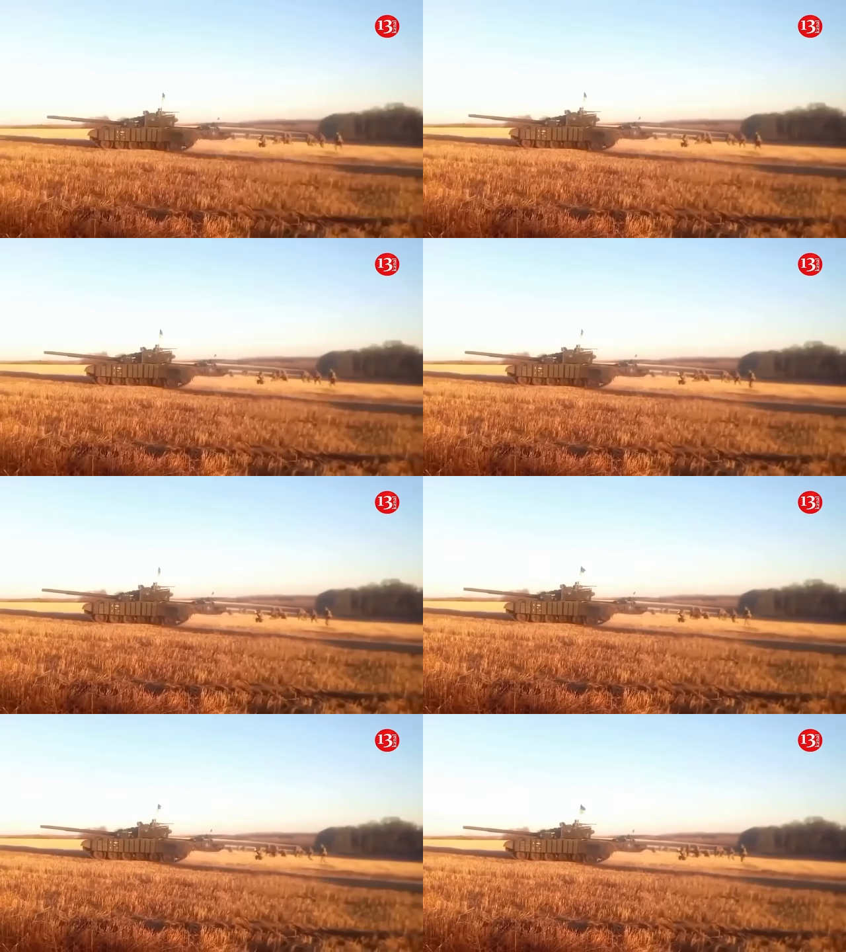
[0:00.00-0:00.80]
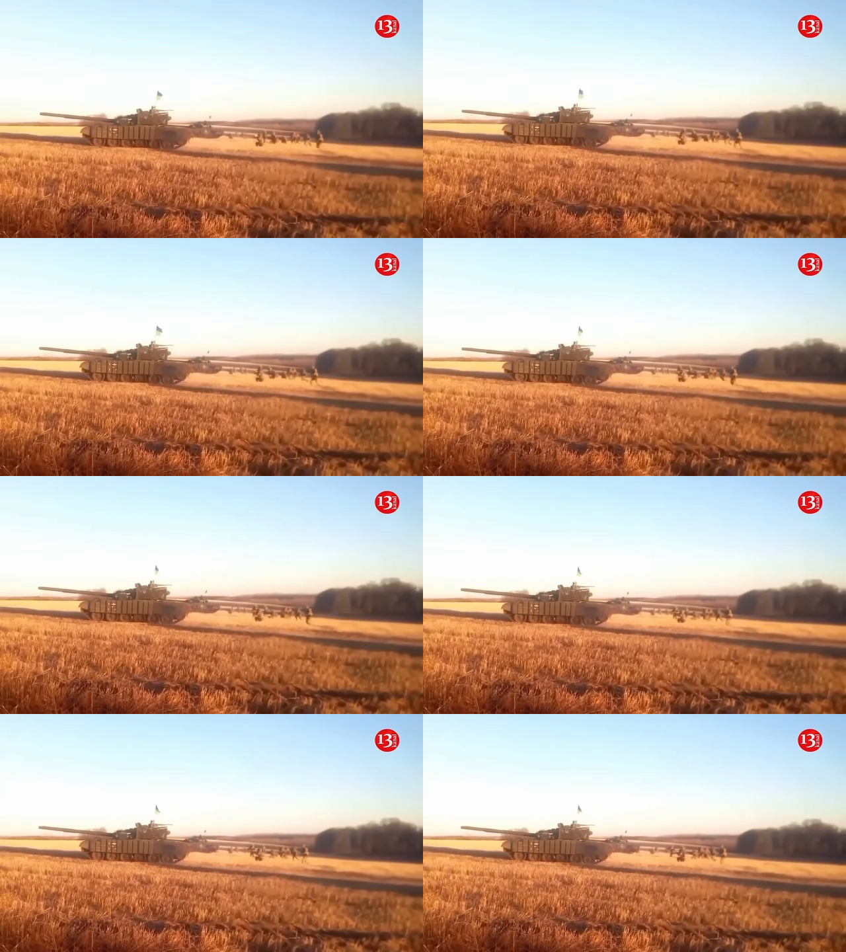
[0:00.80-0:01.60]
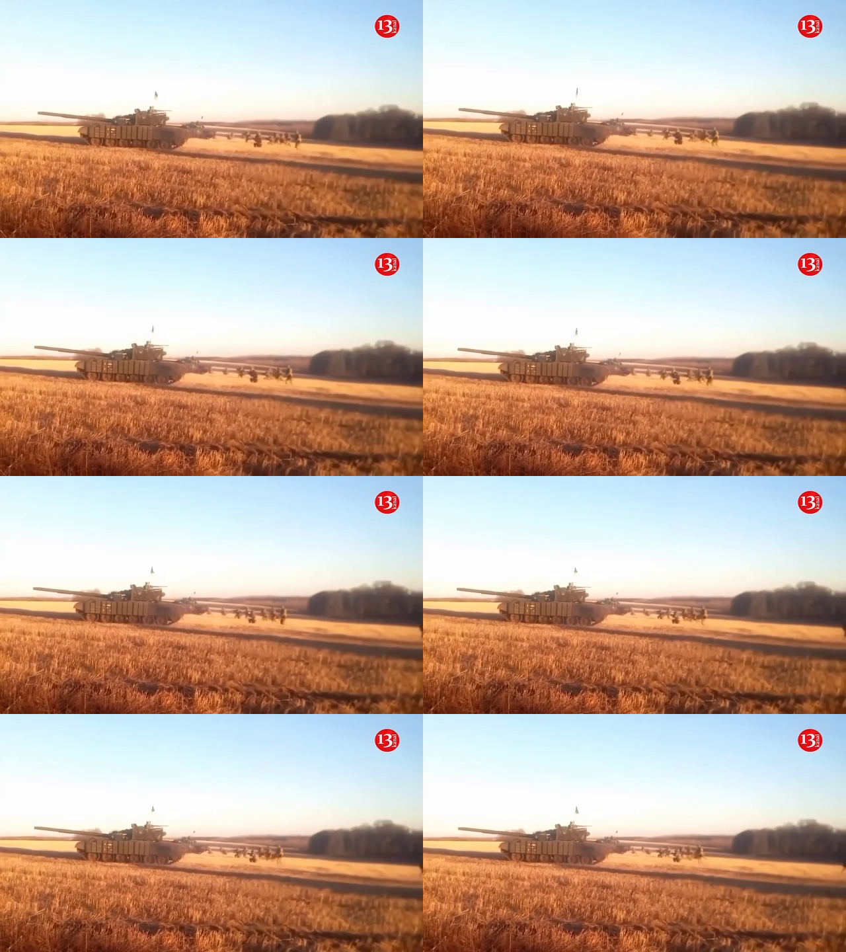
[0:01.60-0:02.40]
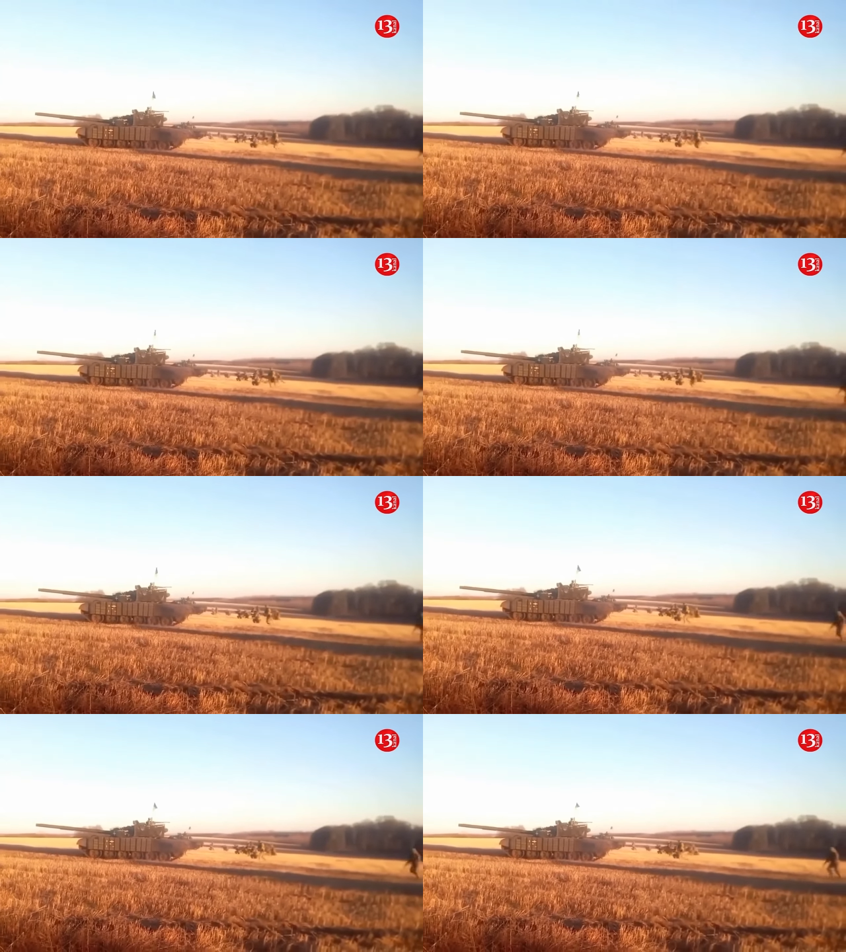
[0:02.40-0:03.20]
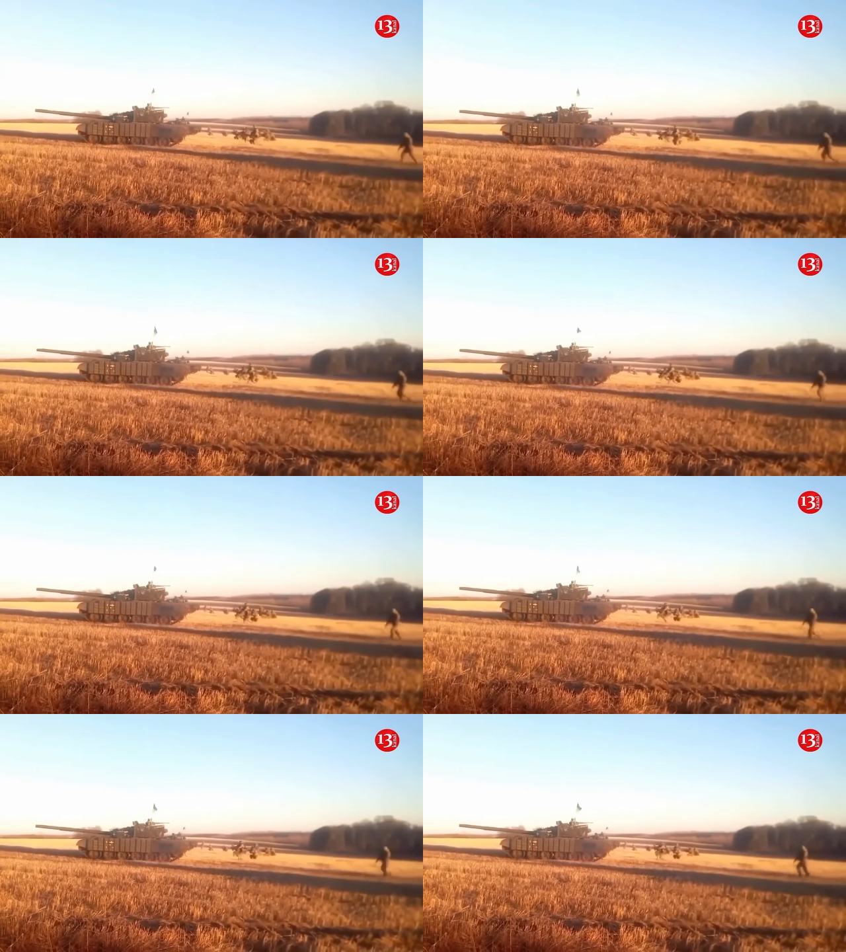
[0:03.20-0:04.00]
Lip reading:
Nobody's mouth can be seen.